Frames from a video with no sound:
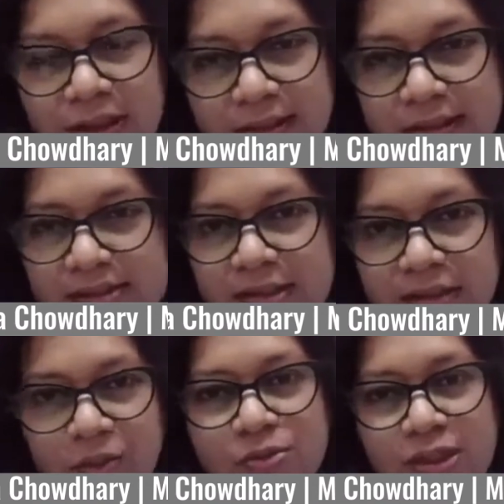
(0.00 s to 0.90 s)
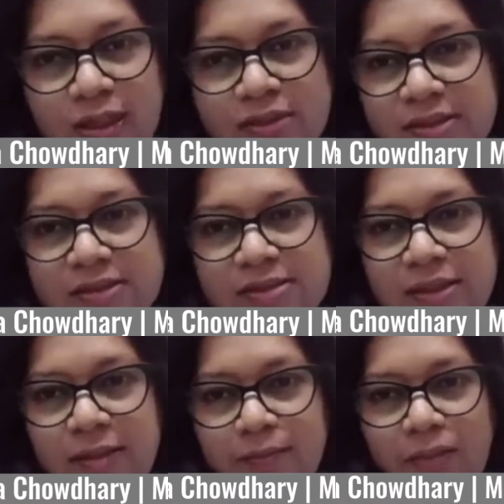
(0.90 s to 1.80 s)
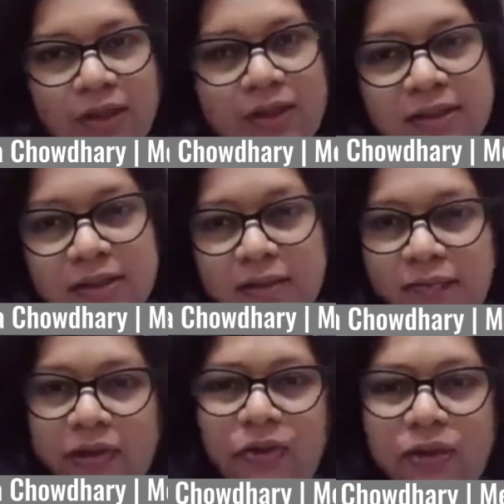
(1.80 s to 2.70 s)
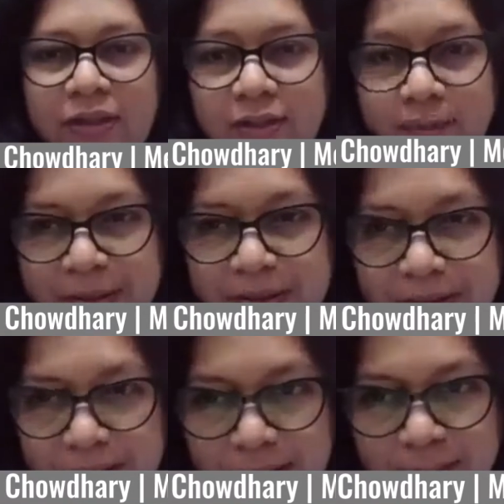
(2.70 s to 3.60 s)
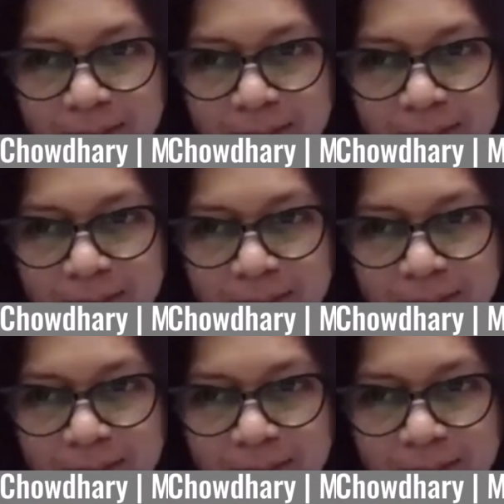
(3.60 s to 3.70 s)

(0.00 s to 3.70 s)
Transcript: there's a news agency in India, we call it the PTI.